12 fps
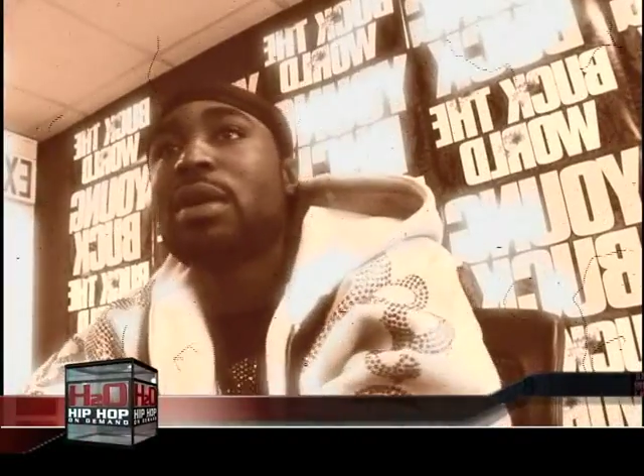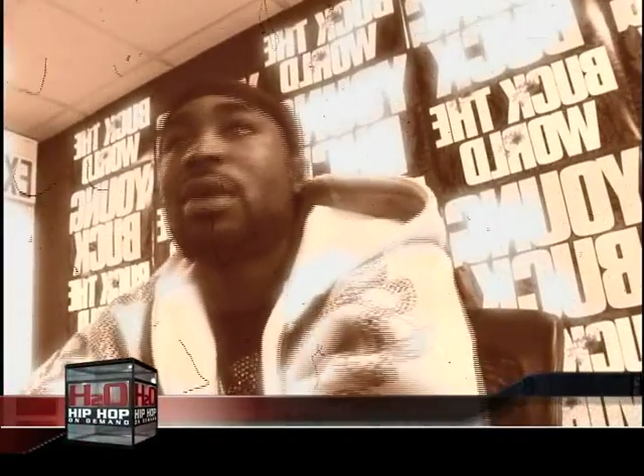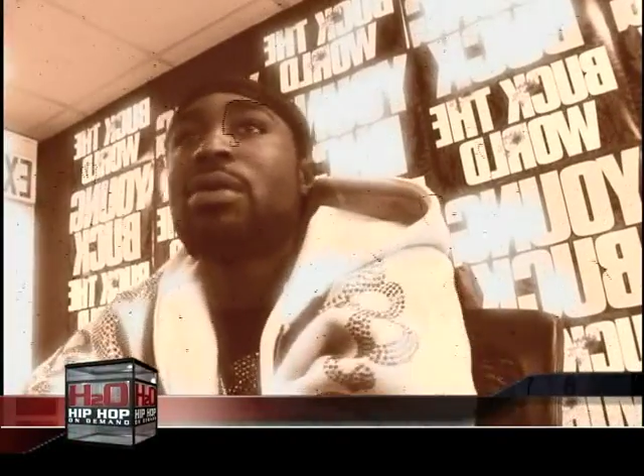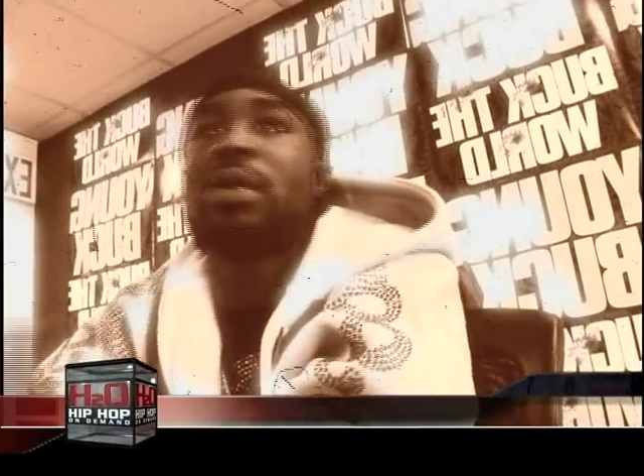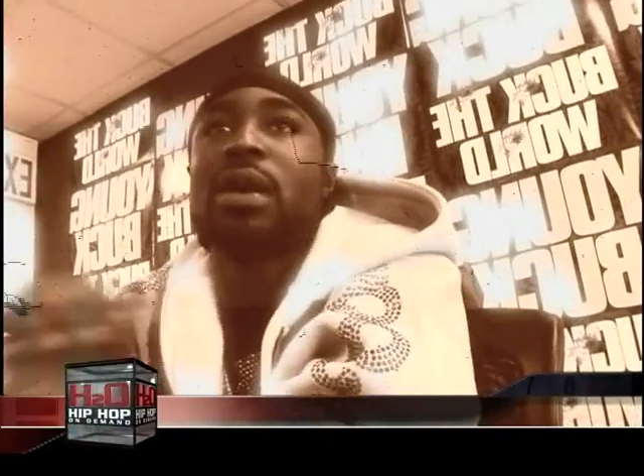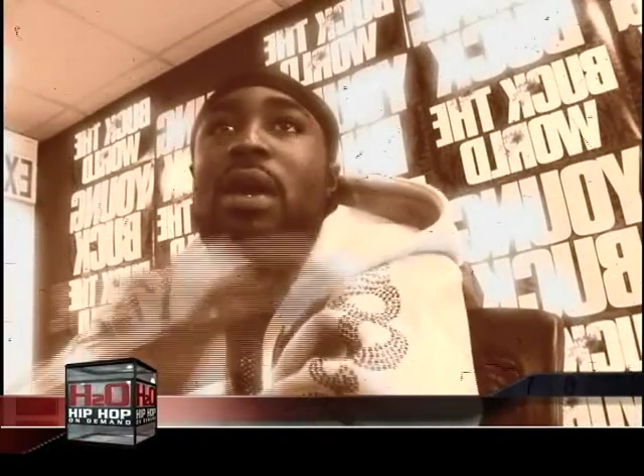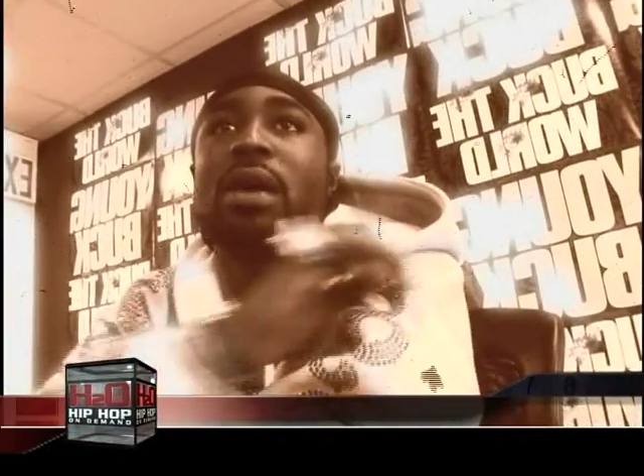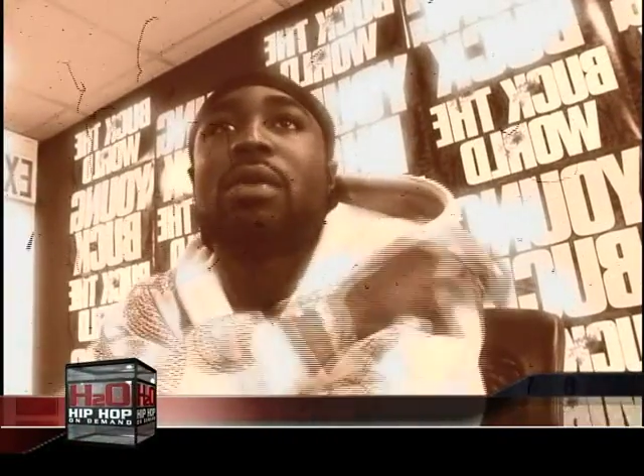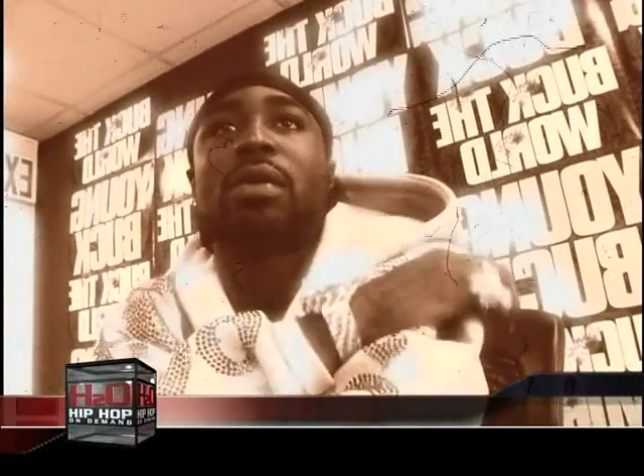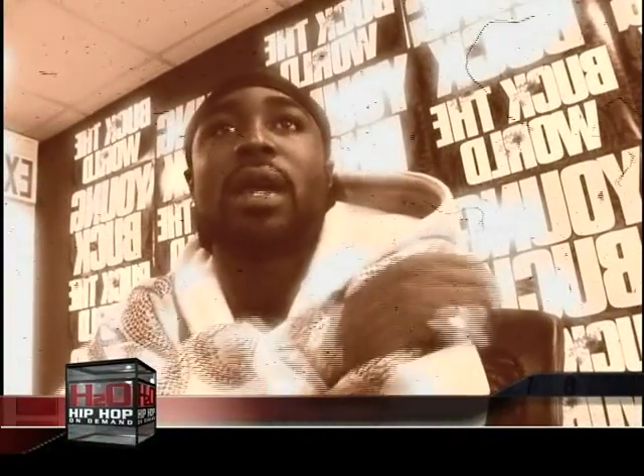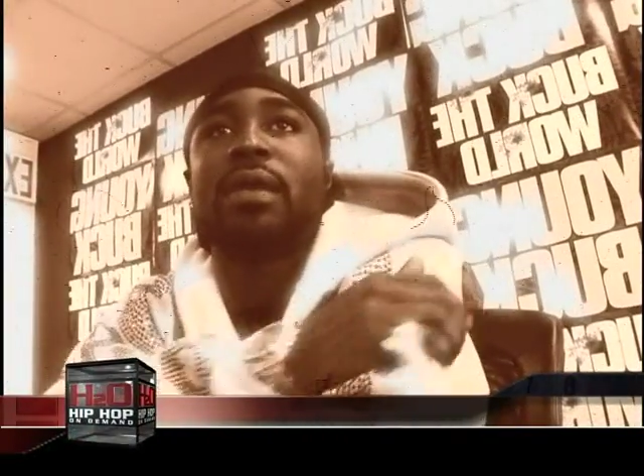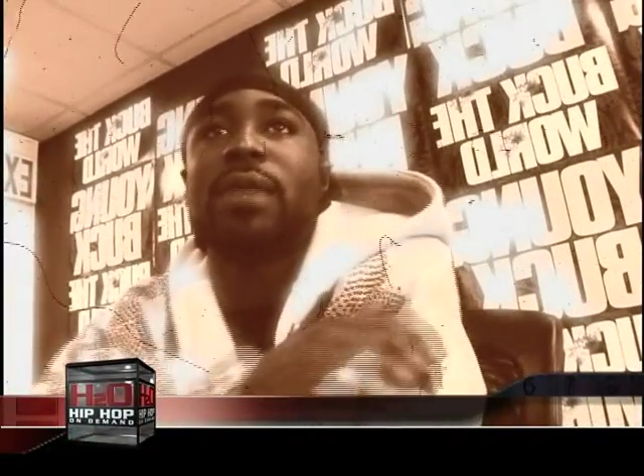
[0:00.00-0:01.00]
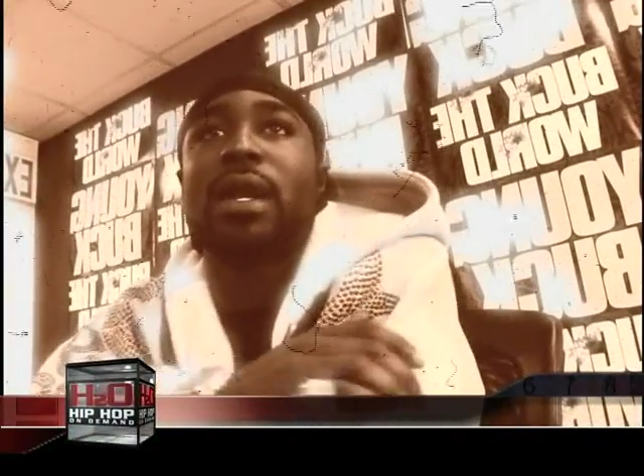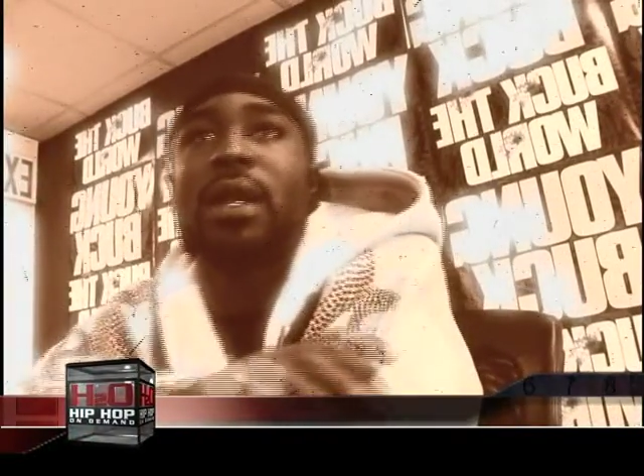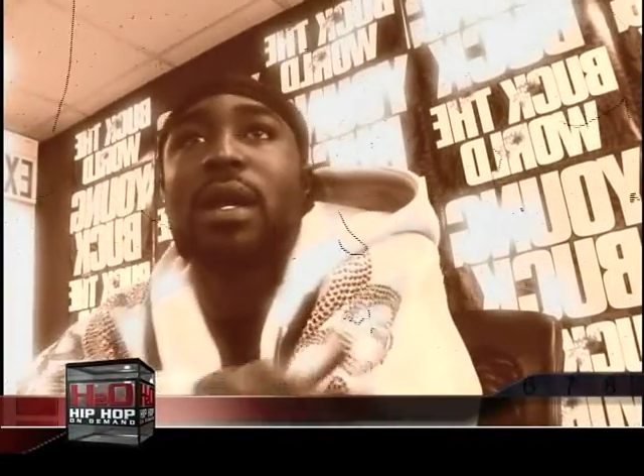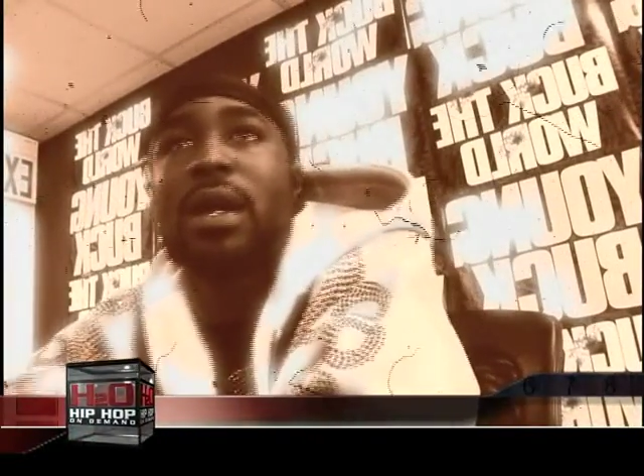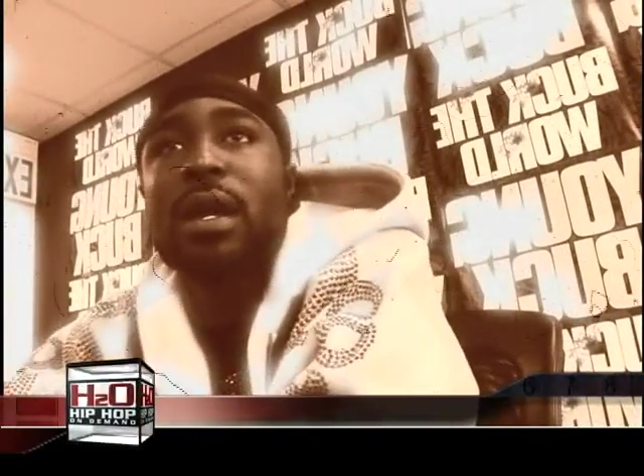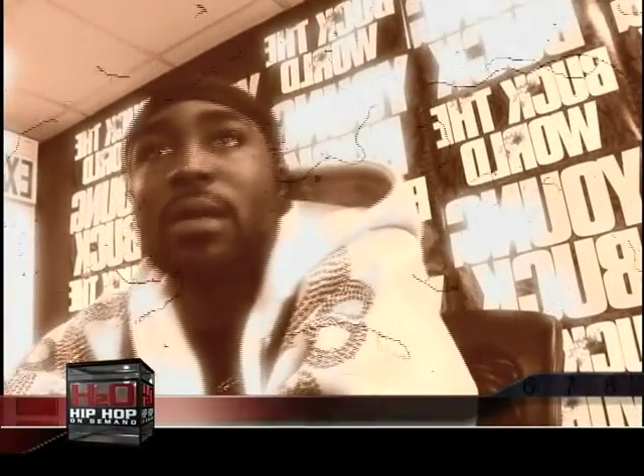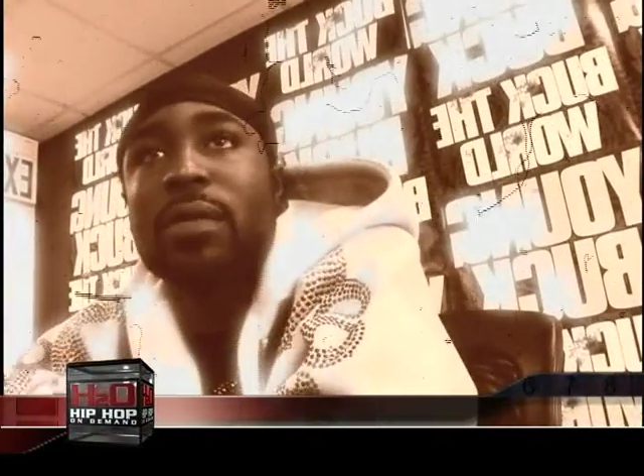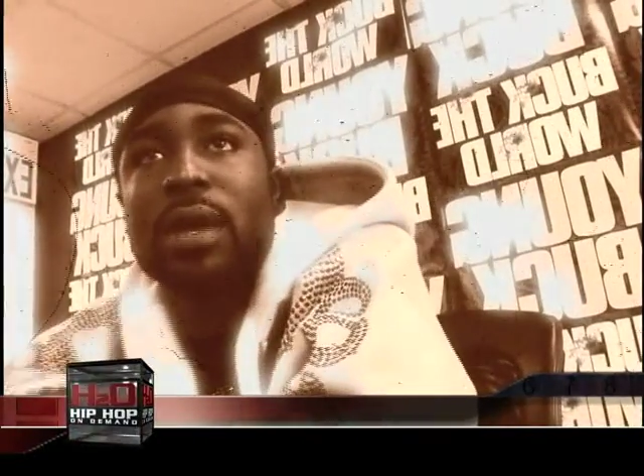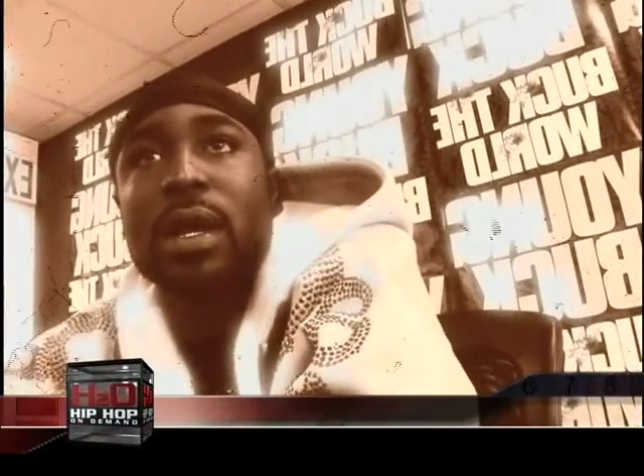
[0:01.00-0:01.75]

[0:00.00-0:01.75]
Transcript: I don't, I don't care if that nigga ever